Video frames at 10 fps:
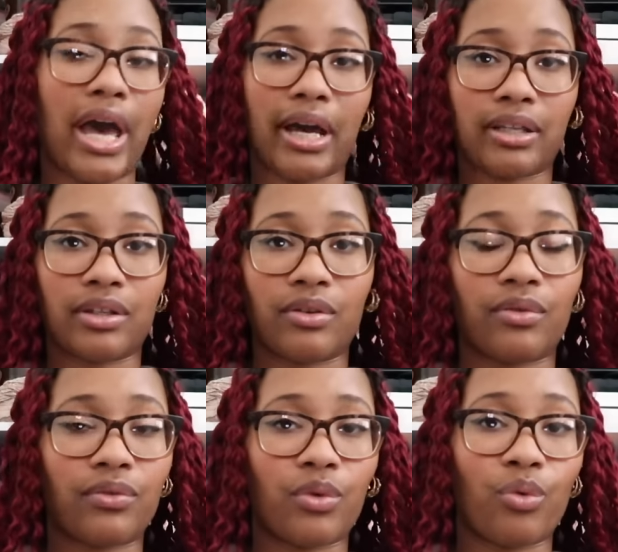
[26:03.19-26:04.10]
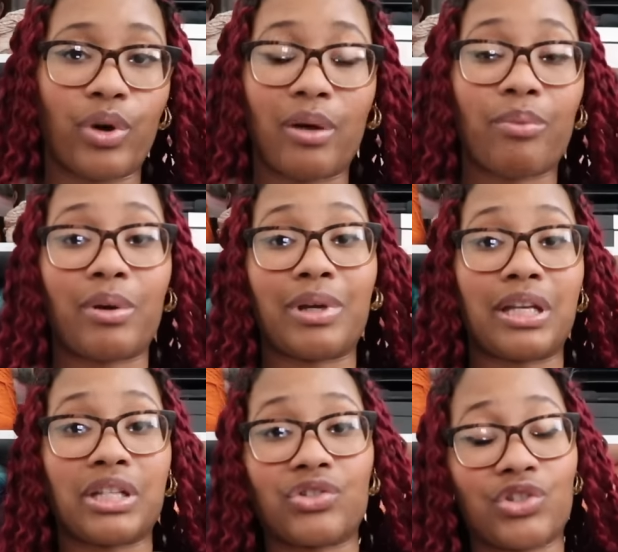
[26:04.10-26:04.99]
active whip. I mean,
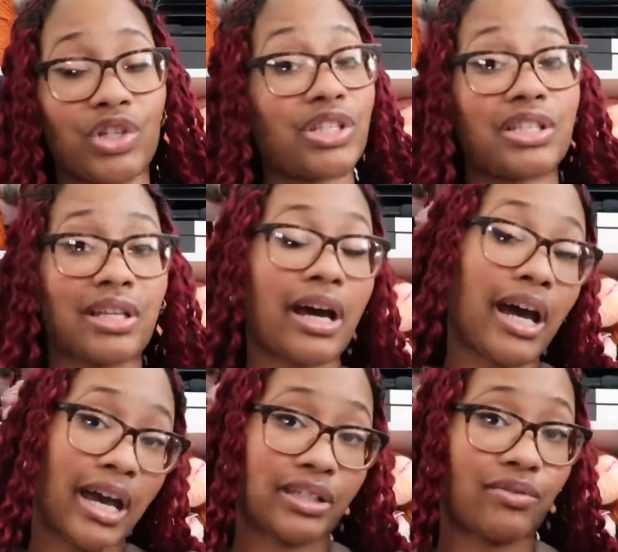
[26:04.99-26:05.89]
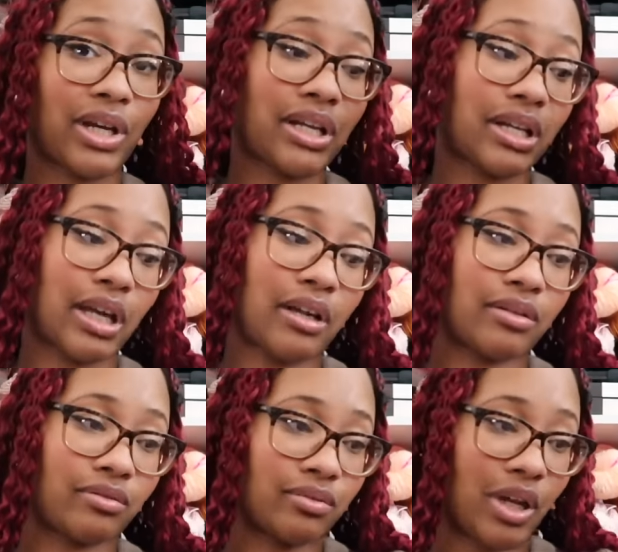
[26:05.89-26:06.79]
it just got activated again.
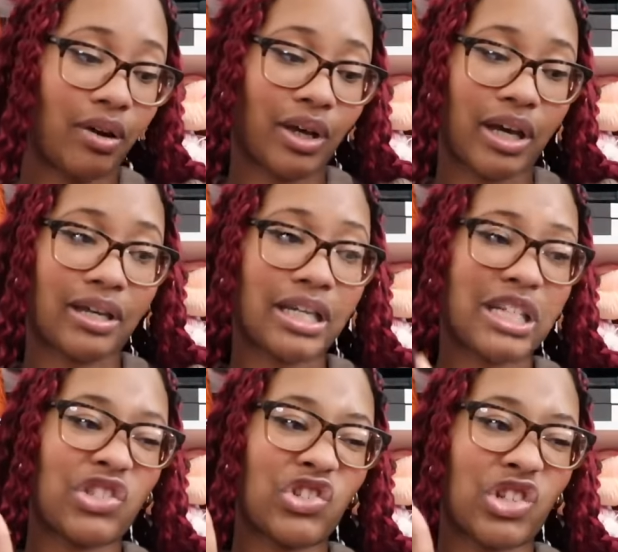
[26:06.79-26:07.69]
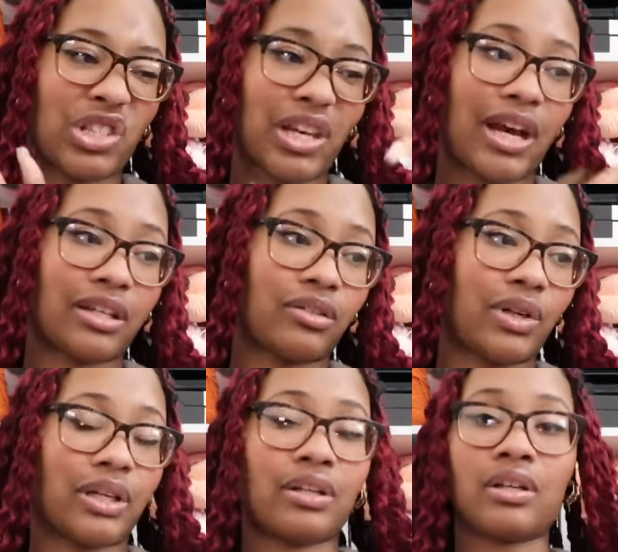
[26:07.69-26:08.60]
Okay, just got
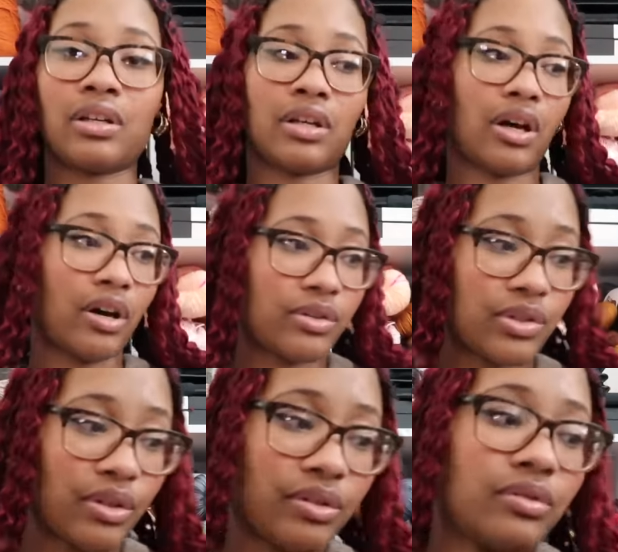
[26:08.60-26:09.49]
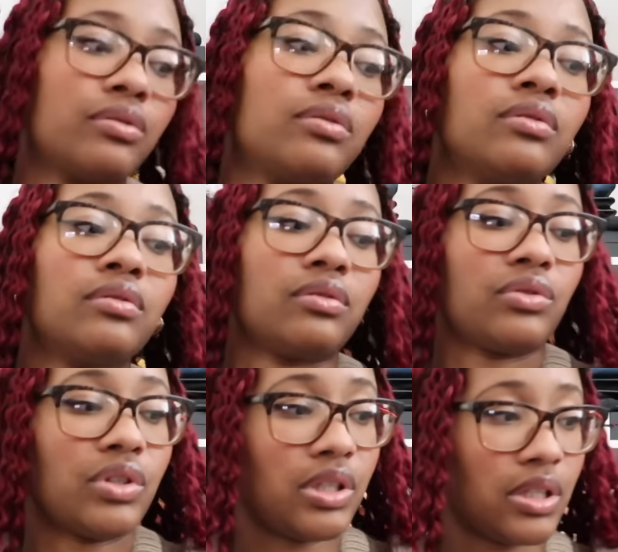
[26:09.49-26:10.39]
activated. Also,
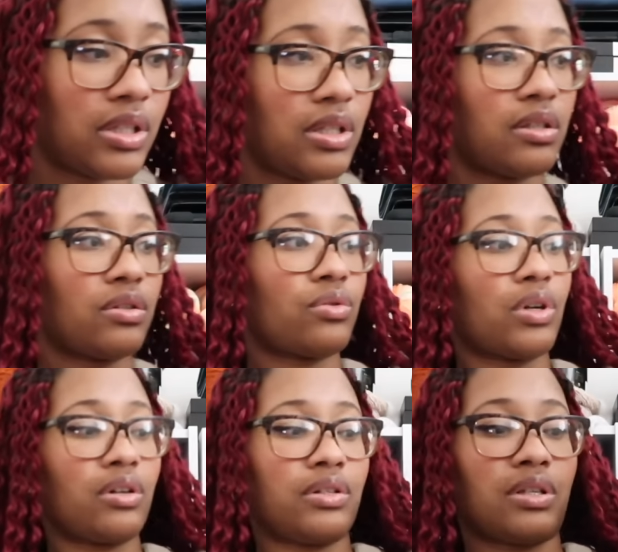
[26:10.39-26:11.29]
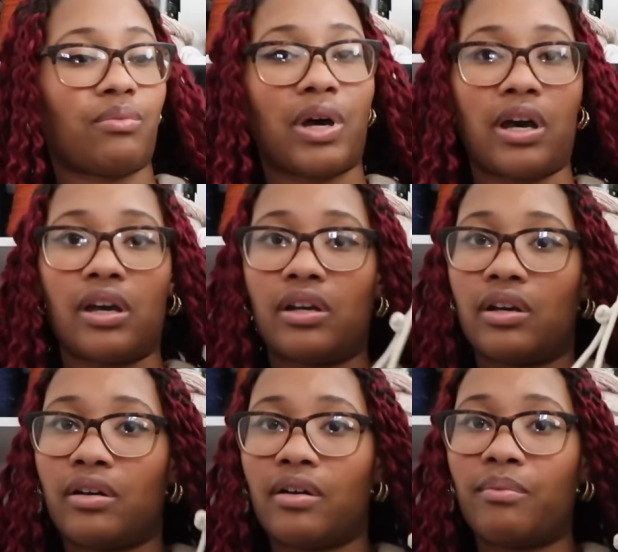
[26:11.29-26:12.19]
Six Season sweater is in my
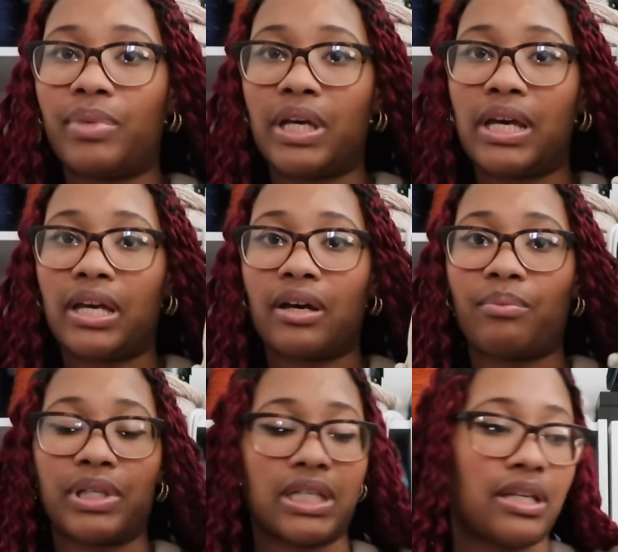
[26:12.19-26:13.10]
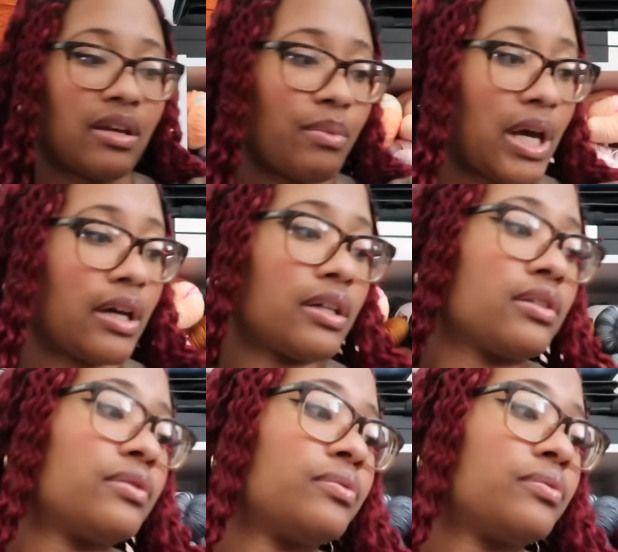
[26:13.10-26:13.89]
big petite knit bag.